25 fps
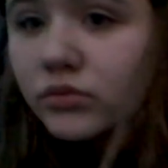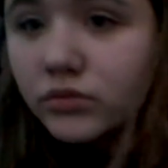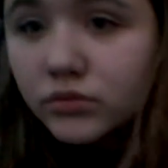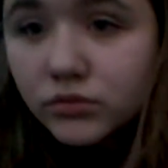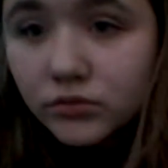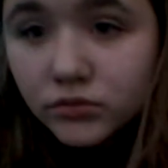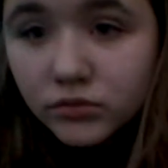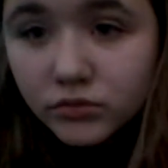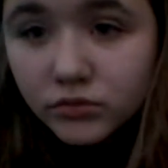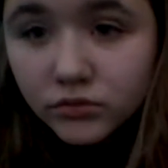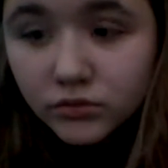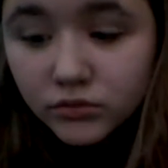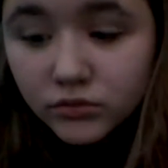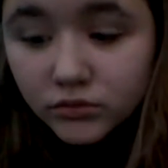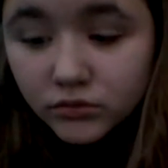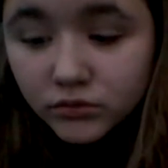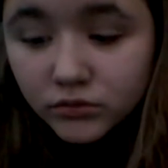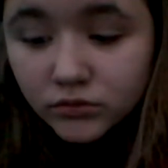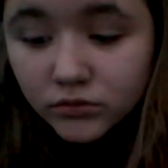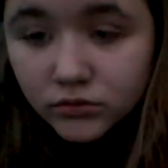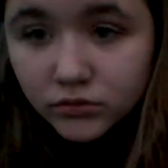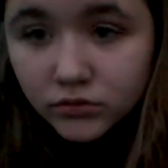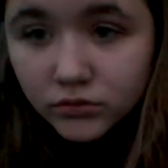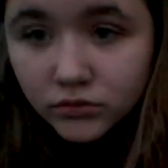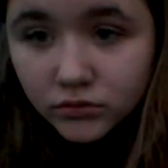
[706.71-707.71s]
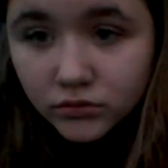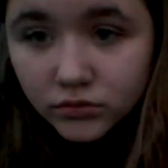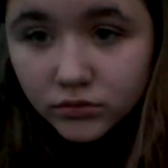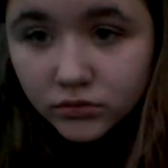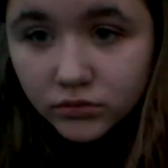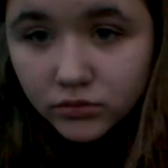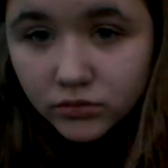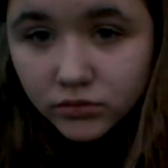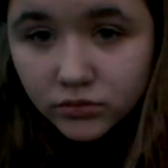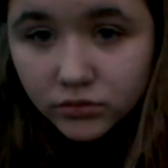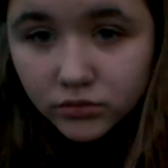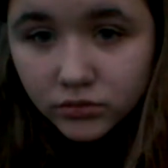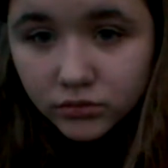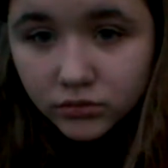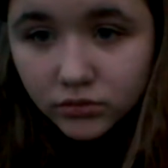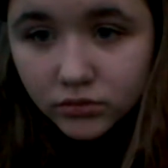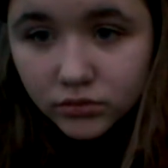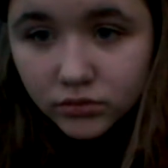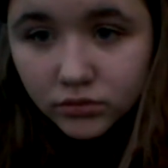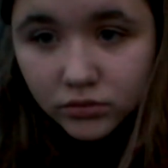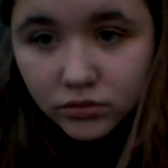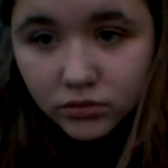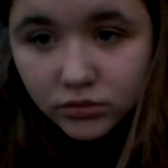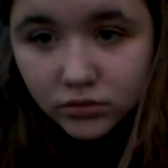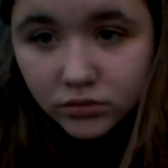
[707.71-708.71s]

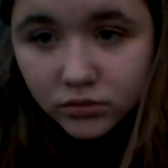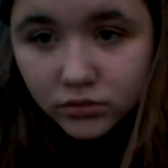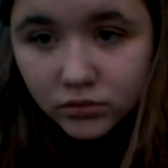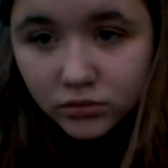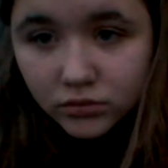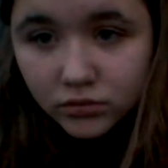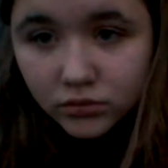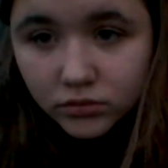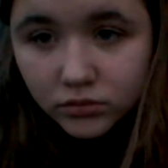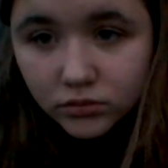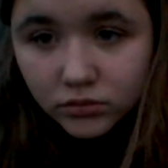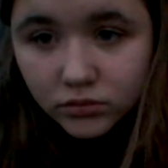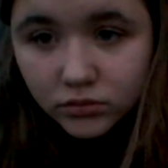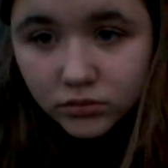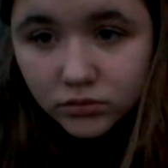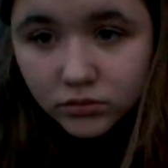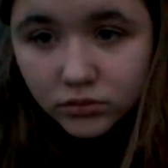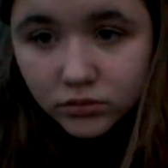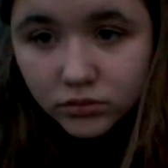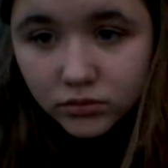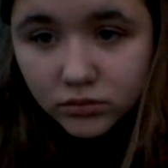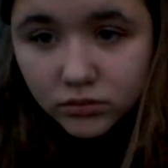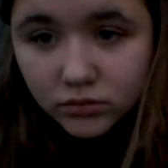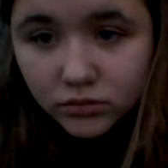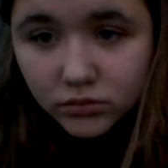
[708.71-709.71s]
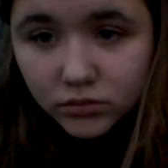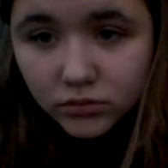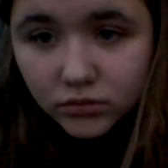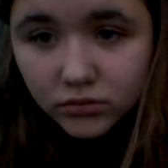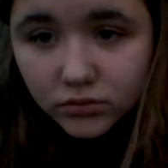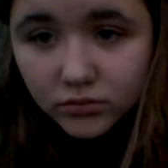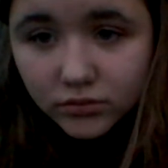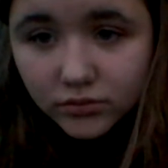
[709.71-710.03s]
Nobody speaks.